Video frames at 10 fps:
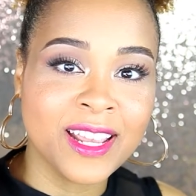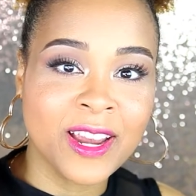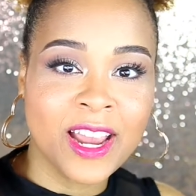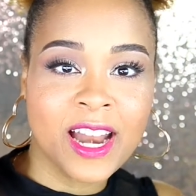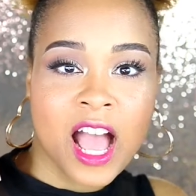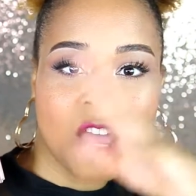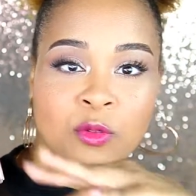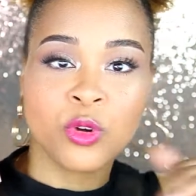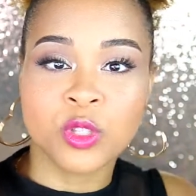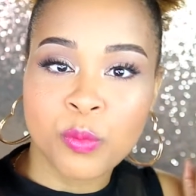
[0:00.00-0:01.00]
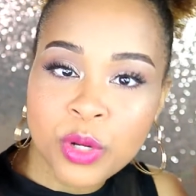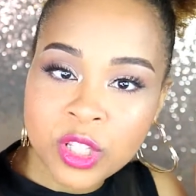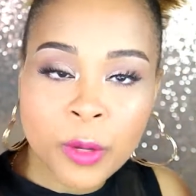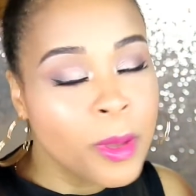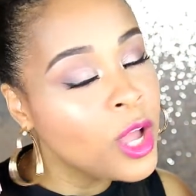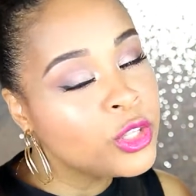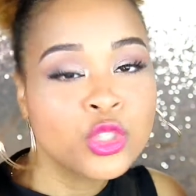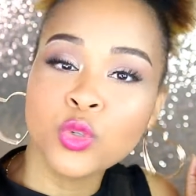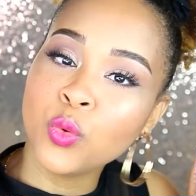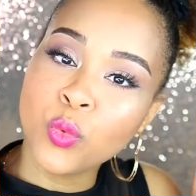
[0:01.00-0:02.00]
in here, and I am going to put them
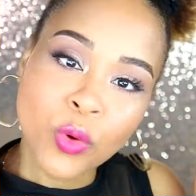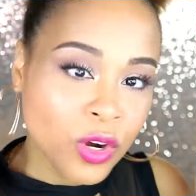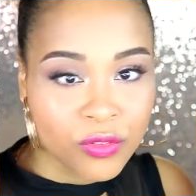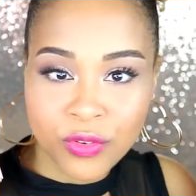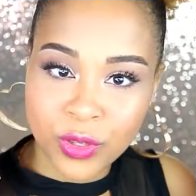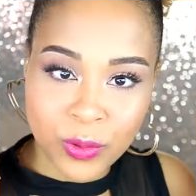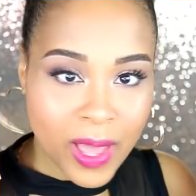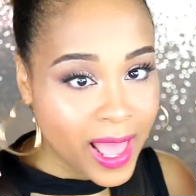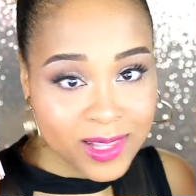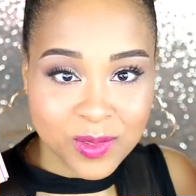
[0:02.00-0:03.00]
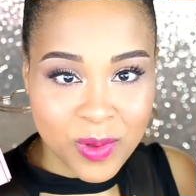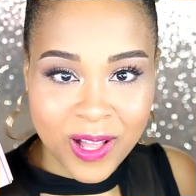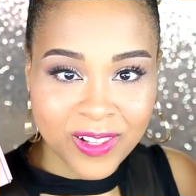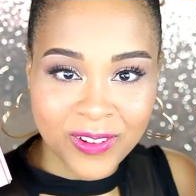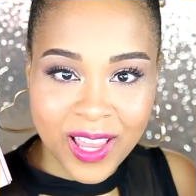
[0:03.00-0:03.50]
to work for you as well.